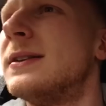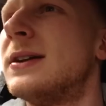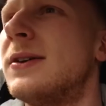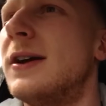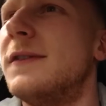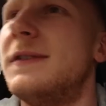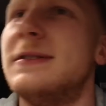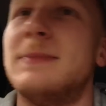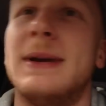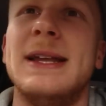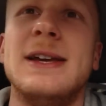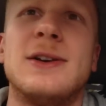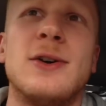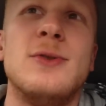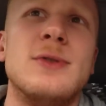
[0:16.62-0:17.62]
I don't know if there's
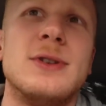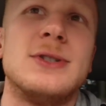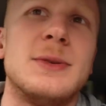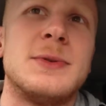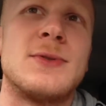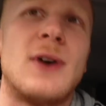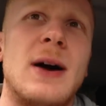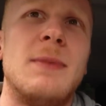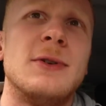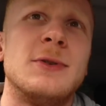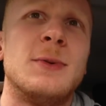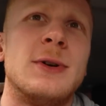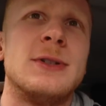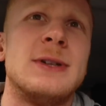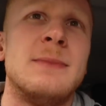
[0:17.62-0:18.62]
many Gooner subscribers
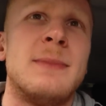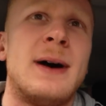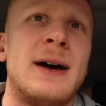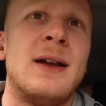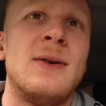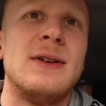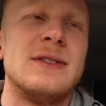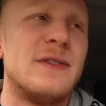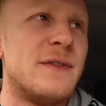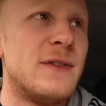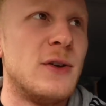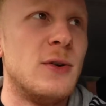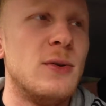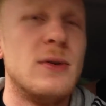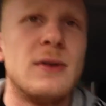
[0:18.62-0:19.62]
watching, but I know there's a
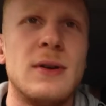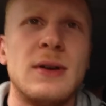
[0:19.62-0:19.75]
few.